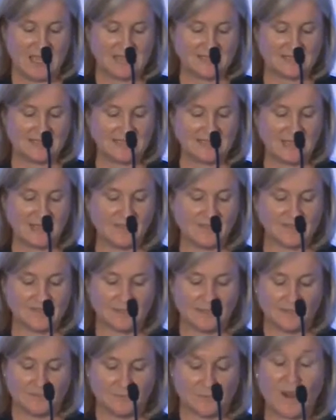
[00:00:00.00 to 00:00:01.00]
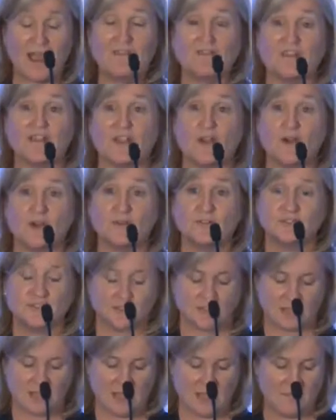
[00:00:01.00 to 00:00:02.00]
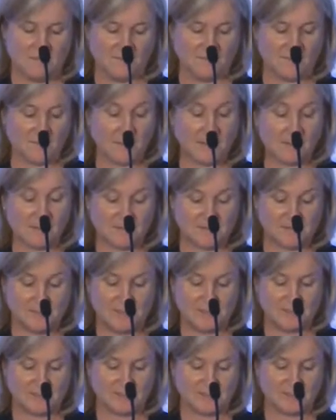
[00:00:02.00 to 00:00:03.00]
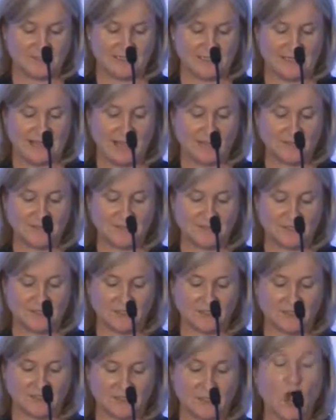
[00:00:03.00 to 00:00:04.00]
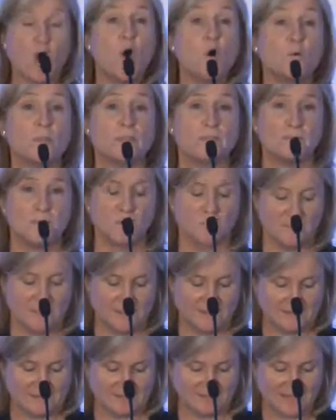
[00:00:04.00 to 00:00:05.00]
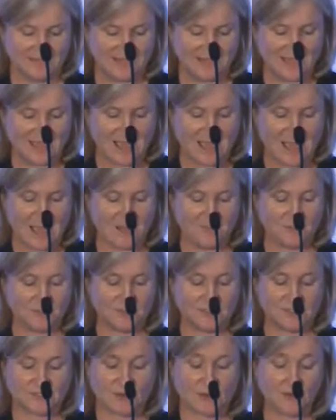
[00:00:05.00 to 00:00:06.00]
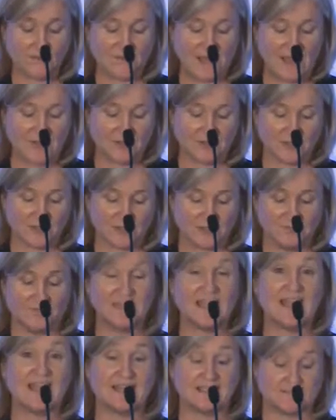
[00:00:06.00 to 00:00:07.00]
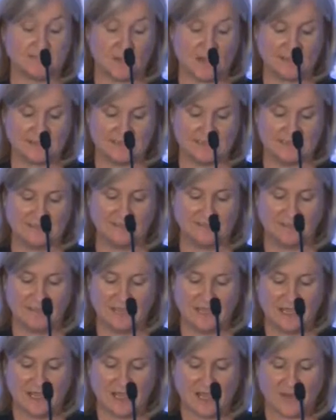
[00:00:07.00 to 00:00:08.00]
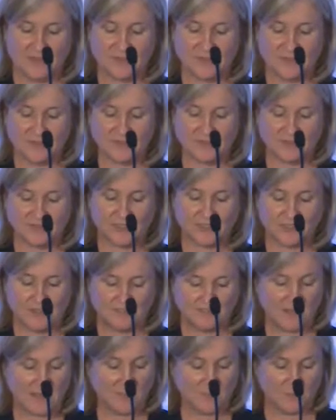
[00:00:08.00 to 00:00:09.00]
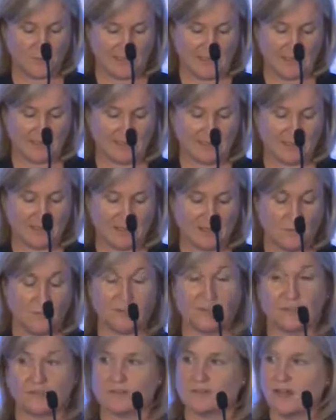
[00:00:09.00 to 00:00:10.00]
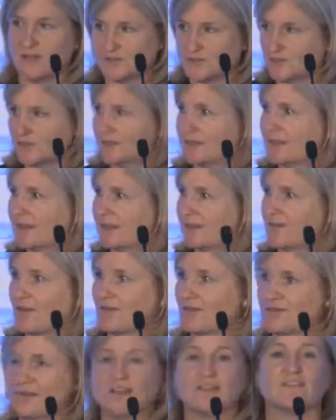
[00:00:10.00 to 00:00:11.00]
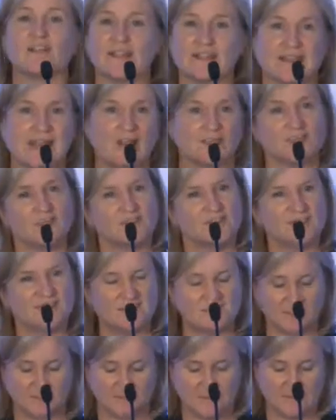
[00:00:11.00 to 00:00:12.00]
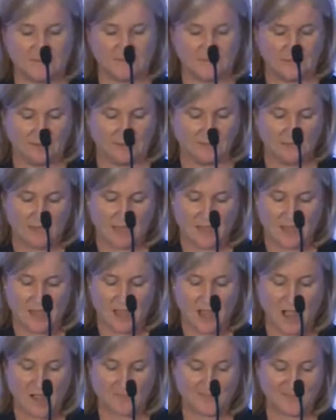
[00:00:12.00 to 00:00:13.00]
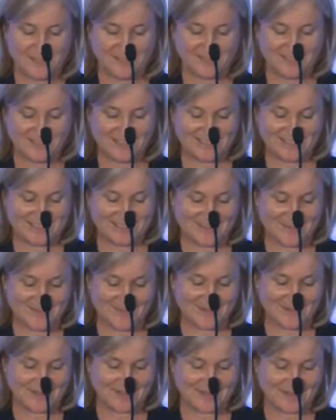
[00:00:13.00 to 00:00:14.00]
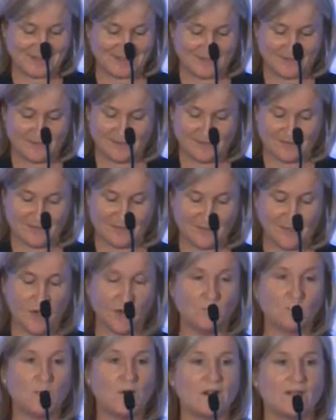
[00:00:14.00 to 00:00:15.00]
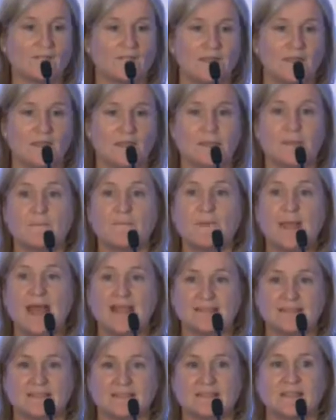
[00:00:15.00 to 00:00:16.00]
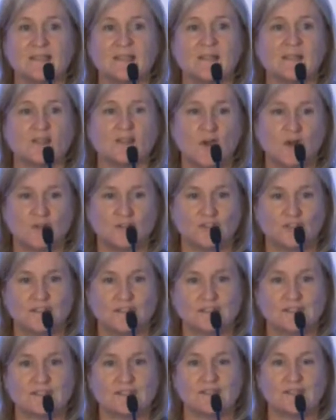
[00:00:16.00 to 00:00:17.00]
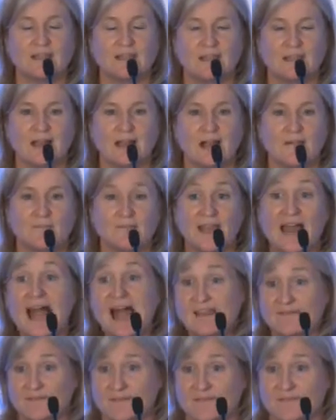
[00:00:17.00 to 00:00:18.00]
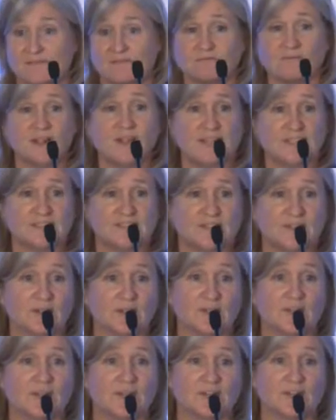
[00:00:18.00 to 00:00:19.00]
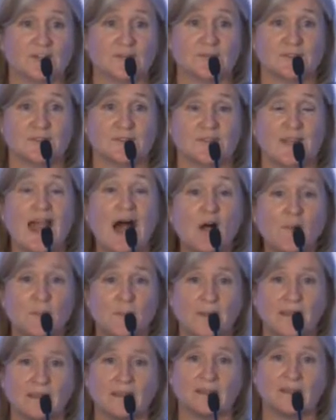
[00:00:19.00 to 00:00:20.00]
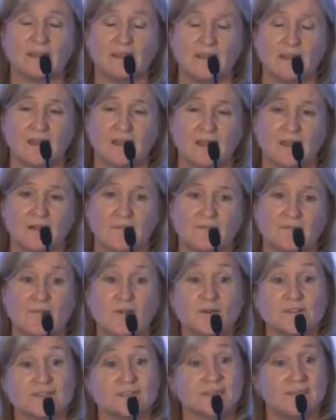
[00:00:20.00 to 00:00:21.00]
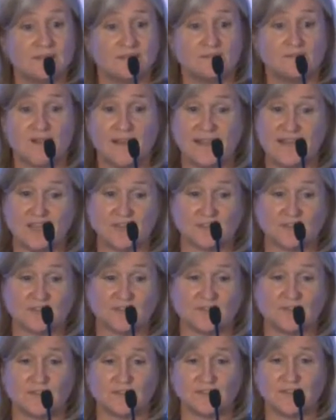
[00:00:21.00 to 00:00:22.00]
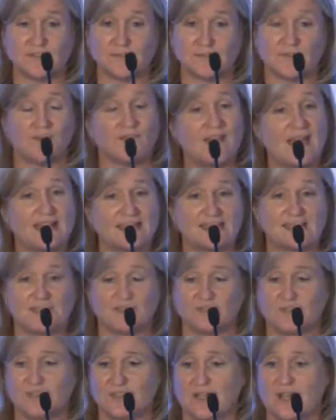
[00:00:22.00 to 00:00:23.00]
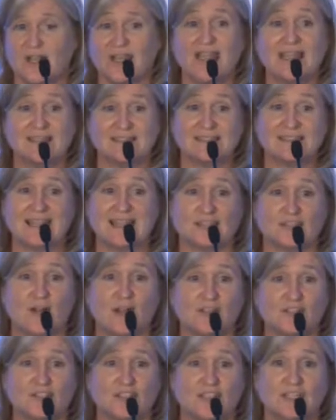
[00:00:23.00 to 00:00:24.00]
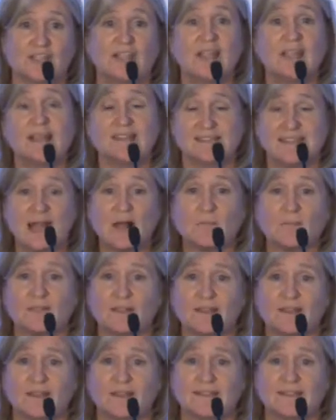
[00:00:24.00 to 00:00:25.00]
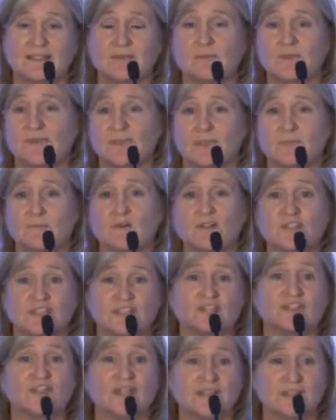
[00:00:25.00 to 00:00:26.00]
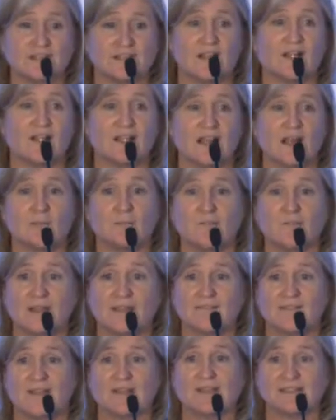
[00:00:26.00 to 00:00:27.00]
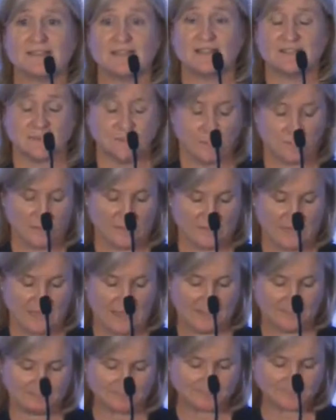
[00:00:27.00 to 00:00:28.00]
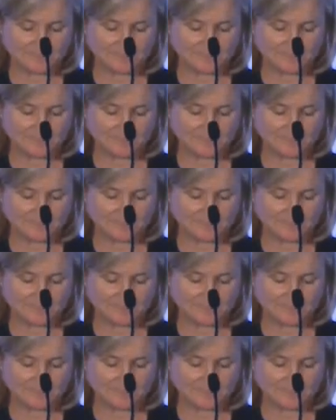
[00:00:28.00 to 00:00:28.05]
Danielle is a private coach for public speakers and helps leaders own the moment. She is co-founder of TEDx Boston, producer of Hub Week, which also kicks off like right now, so she's a little busy. And she's among, one of the best coaches that I've run into in terms of helping folks in financial services with her vast history there and in technology to help really see what the emerging trends are and help run events that support that.